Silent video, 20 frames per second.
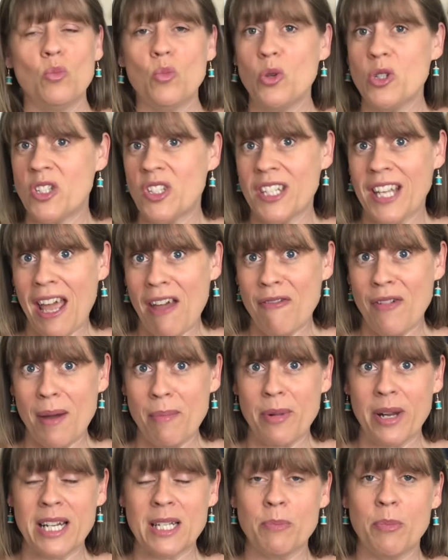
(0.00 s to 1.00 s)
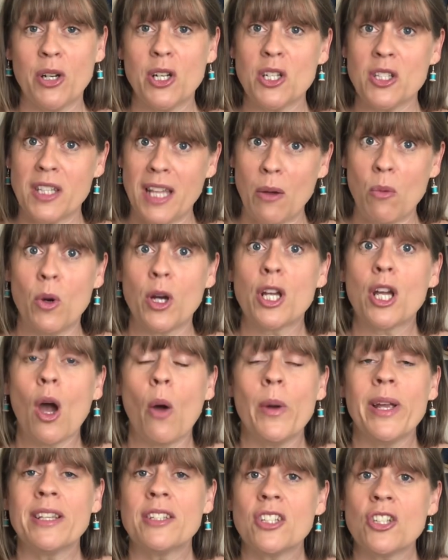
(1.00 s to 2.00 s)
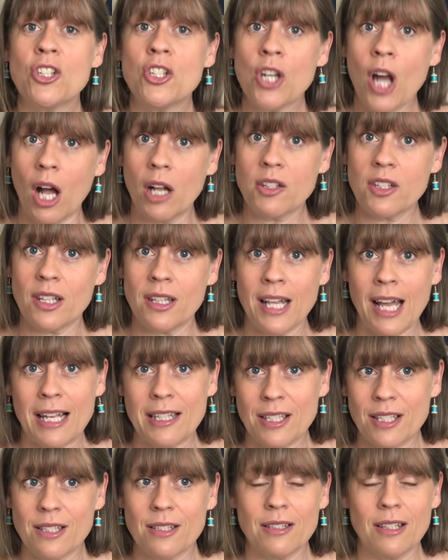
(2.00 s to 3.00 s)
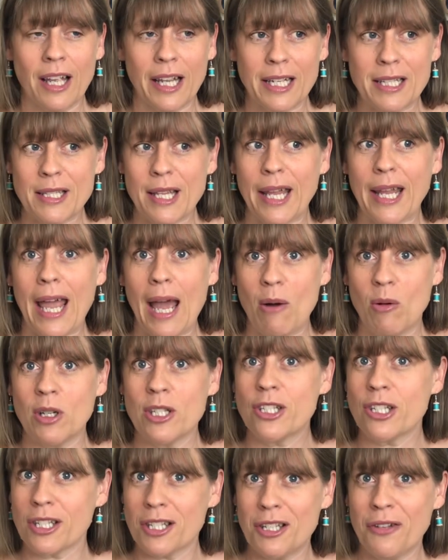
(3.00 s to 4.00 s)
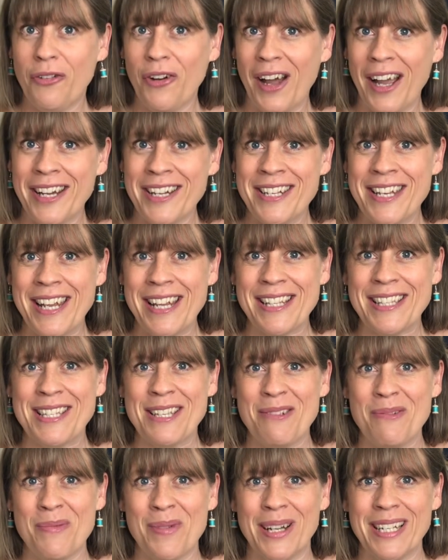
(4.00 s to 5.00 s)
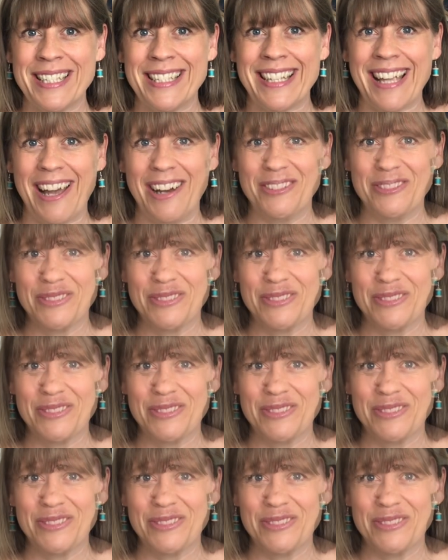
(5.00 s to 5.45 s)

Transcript: was to get fabrics because they were going to shut and that's like I say how I justified it to myself.